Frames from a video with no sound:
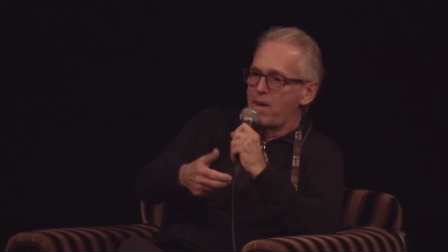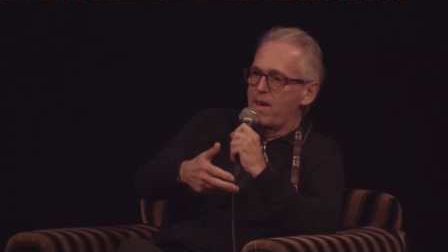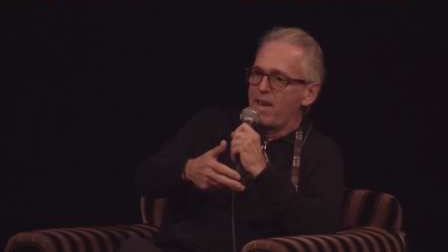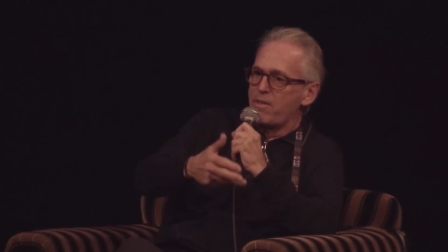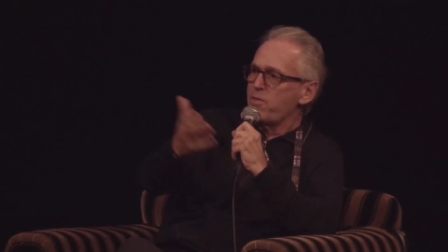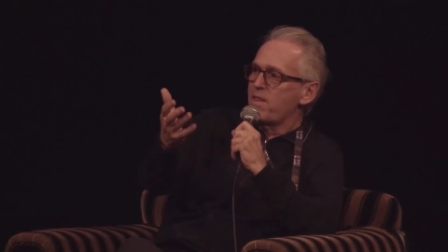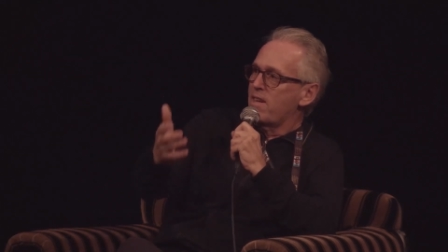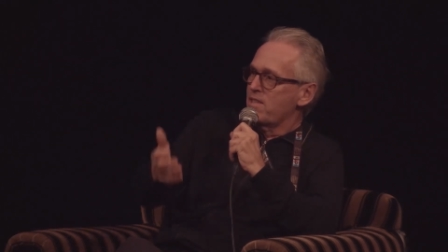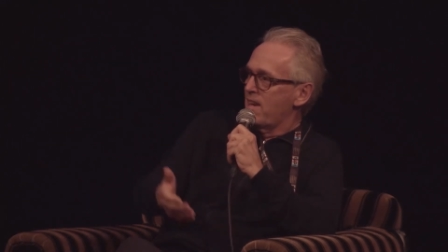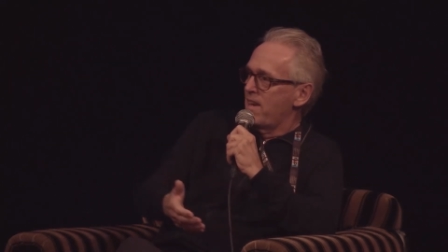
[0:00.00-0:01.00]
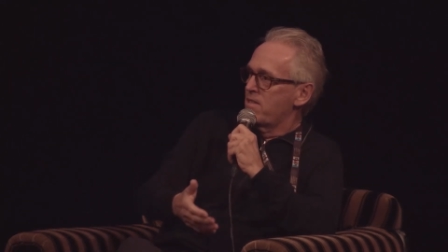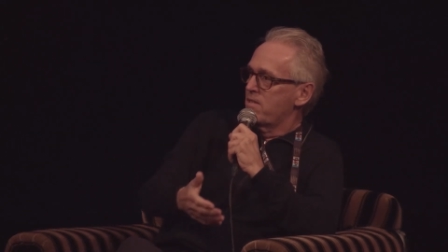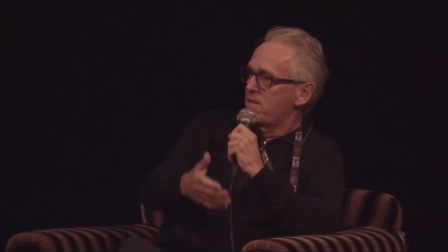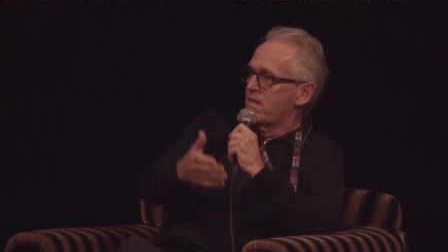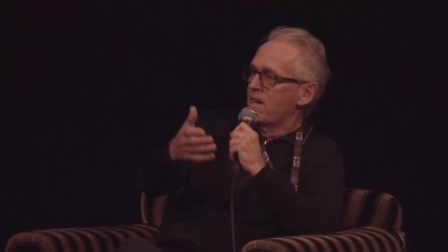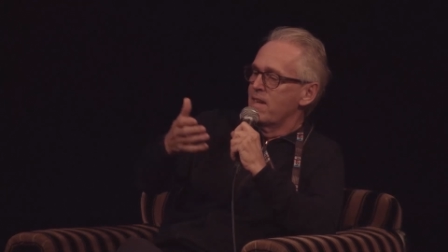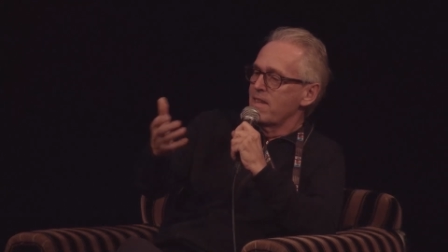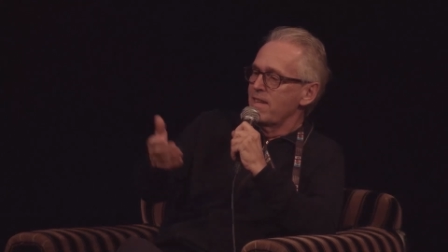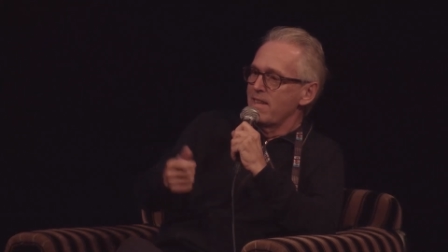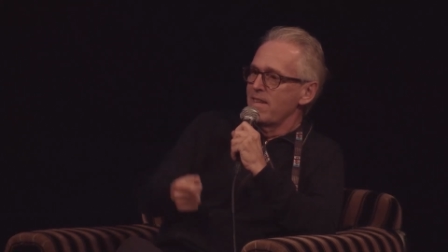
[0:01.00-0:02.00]
Advertising agency
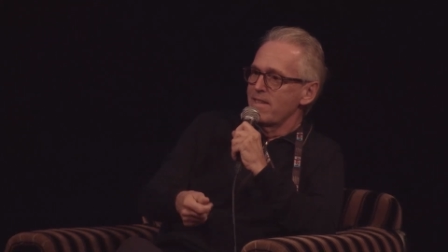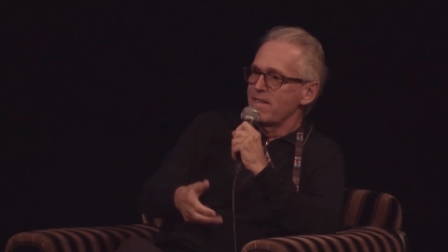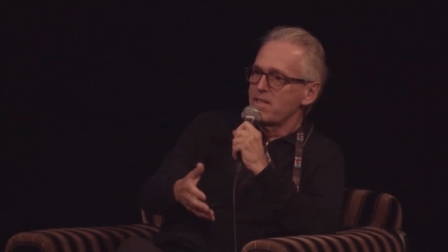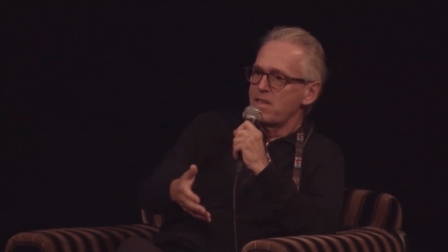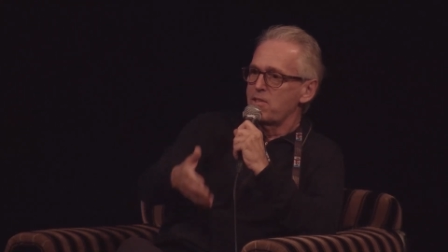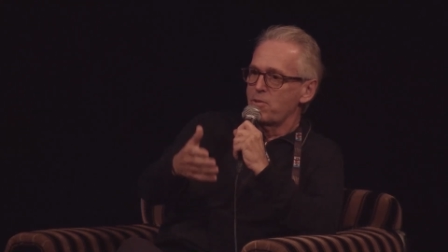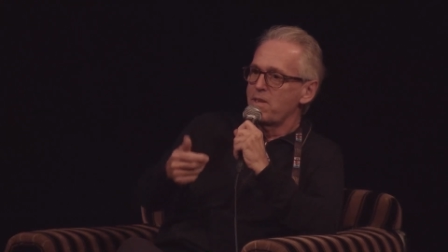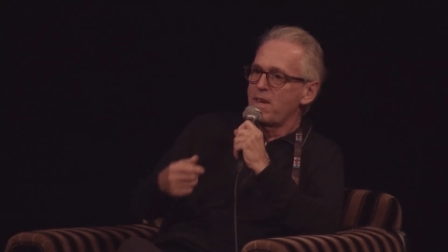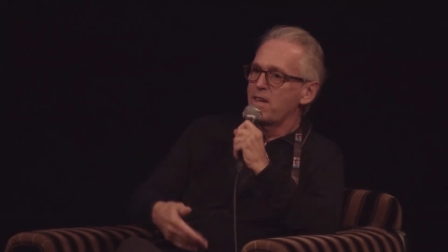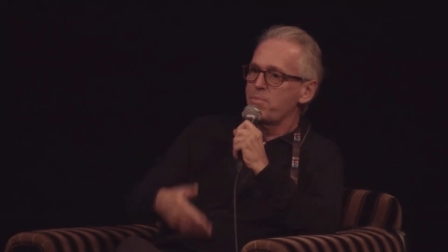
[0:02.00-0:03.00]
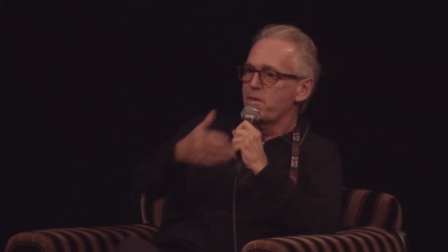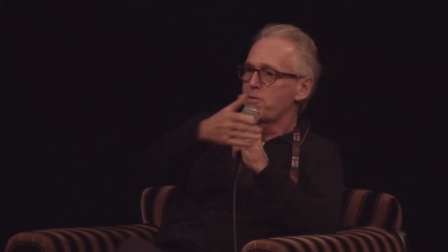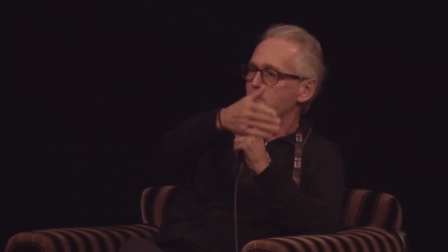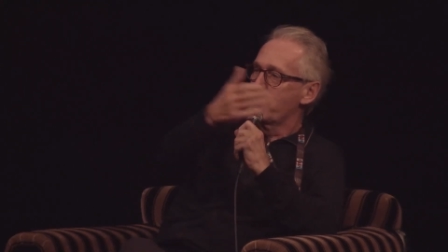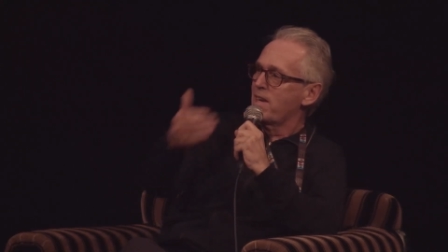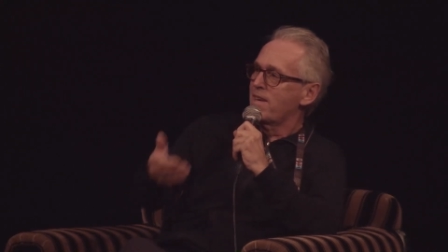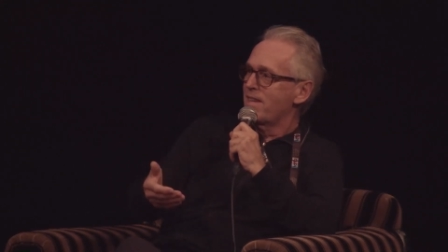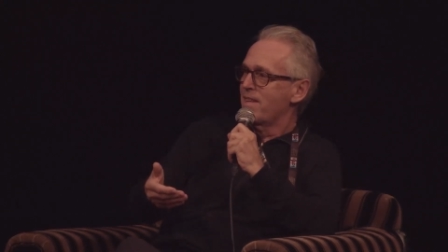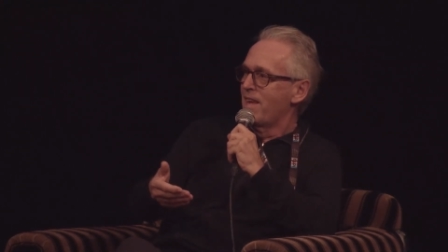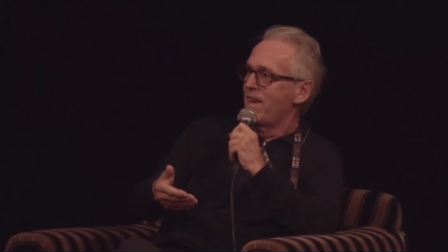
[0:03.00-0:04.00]
they didn't exist. So he asked me to bring
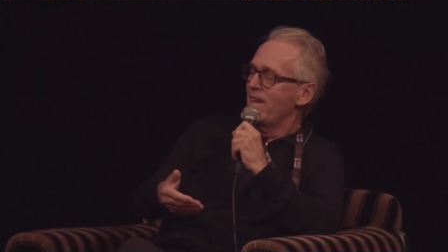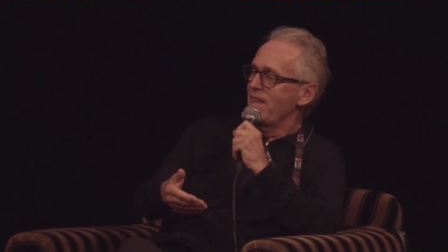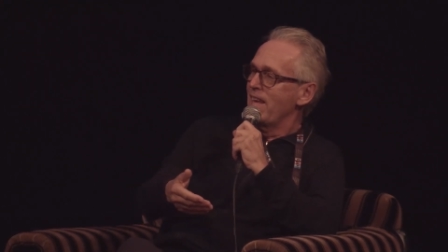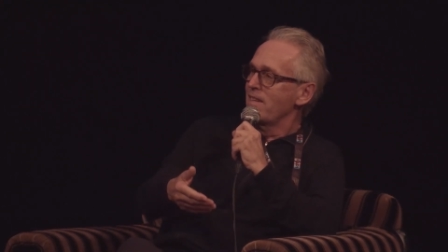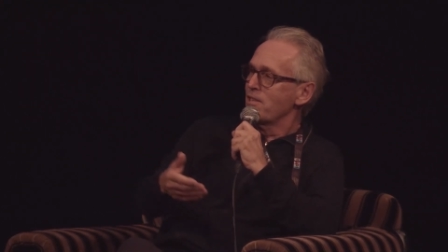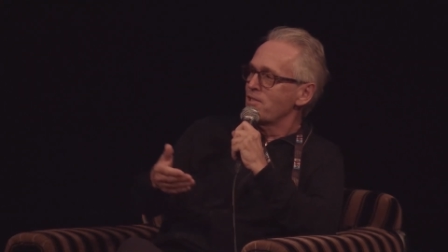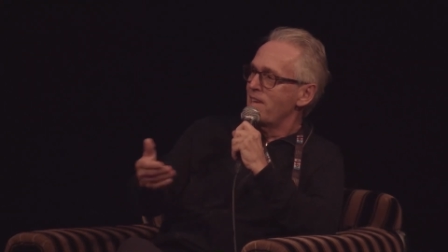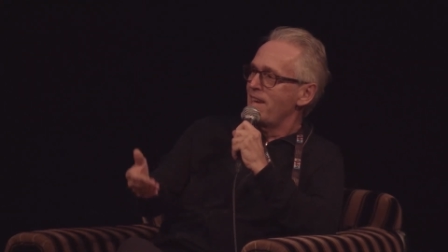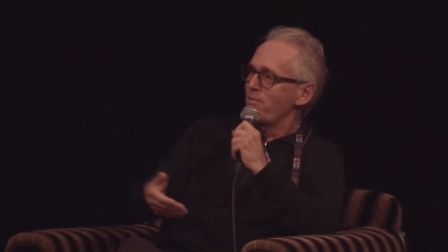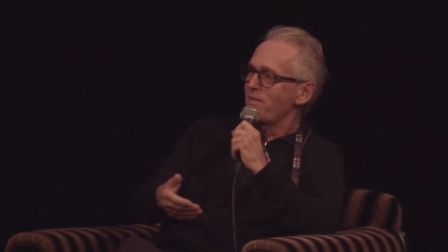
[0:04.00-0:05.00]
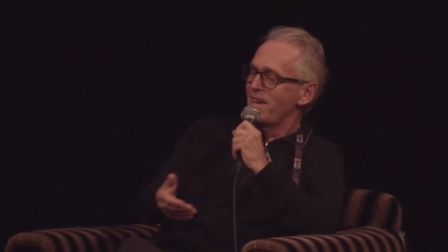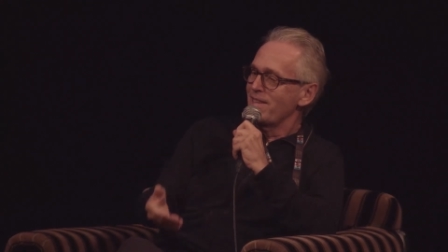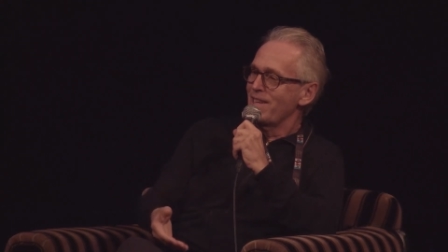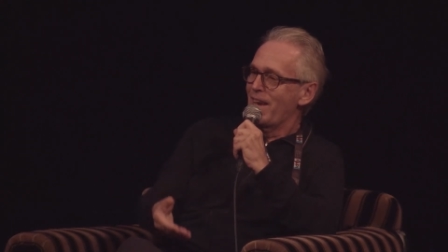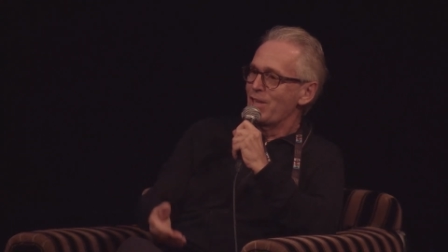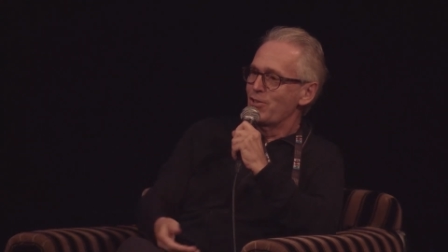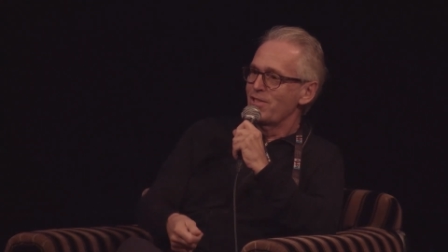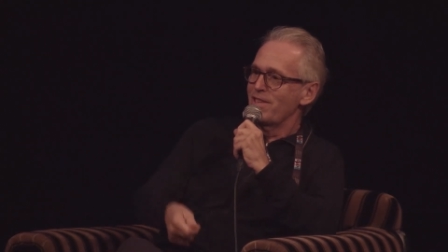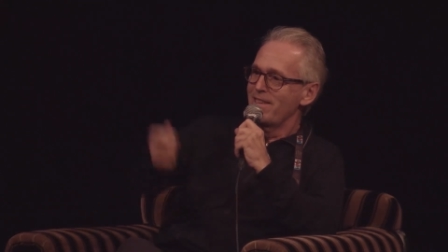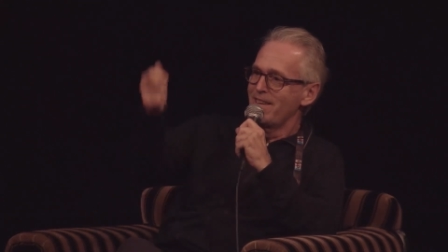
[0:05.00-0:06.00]
in a, an English advertising
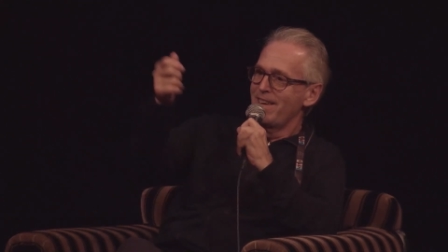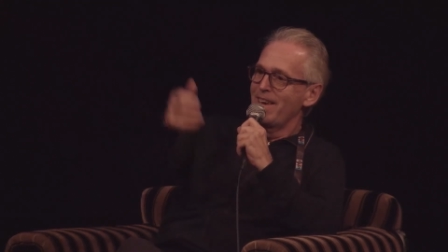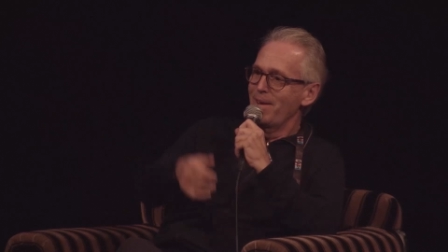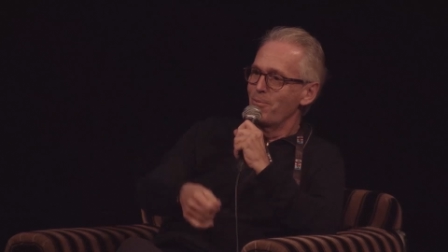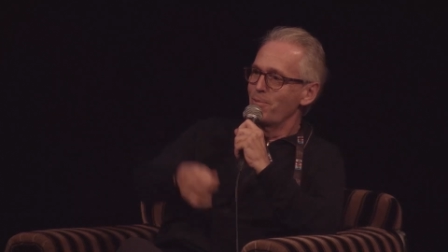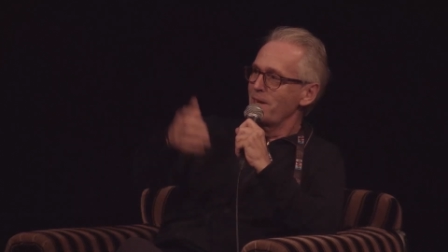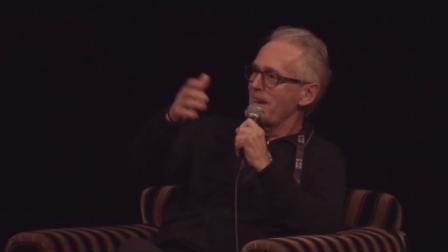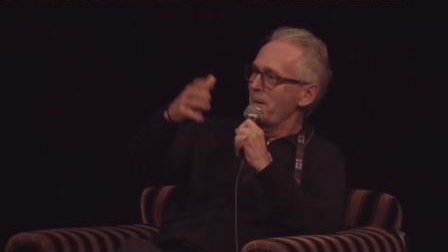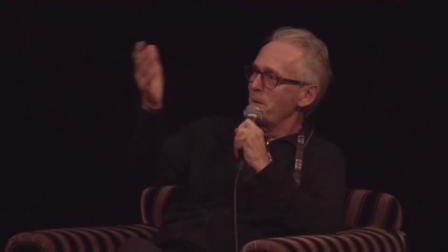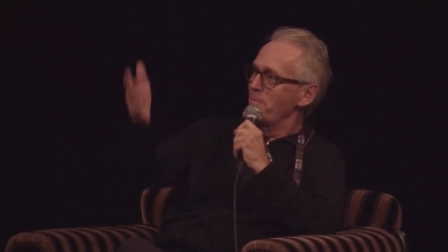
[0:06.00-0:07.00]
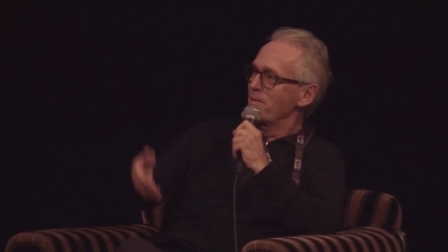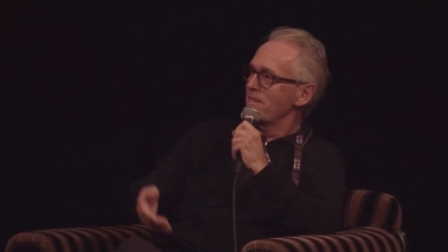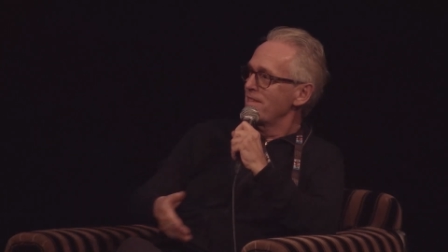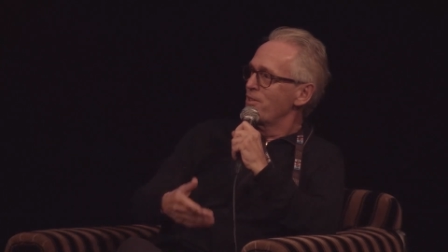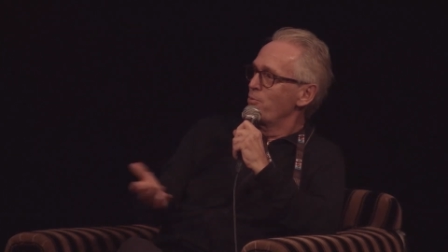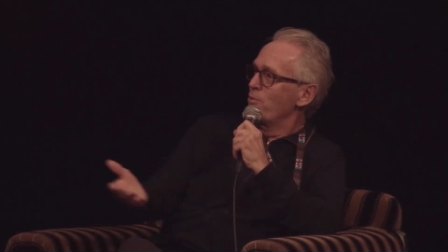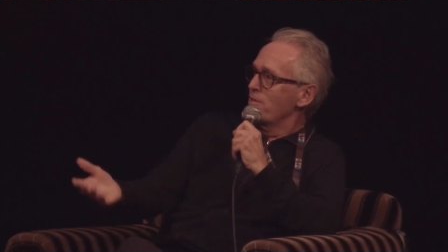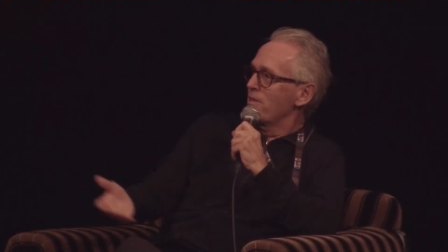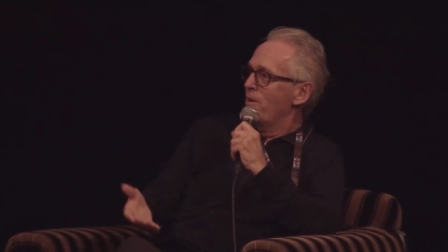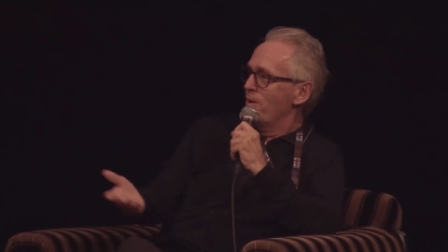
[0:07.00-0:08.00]
agency, and we came up with this
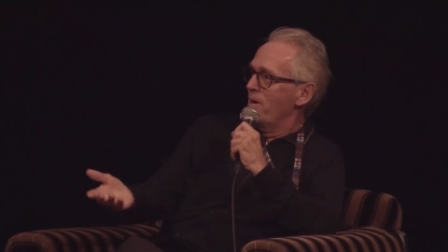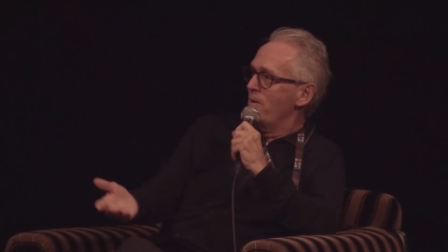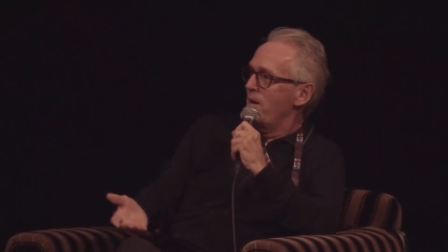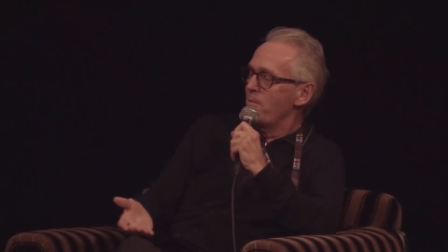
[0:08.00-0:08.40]
Yukos logo.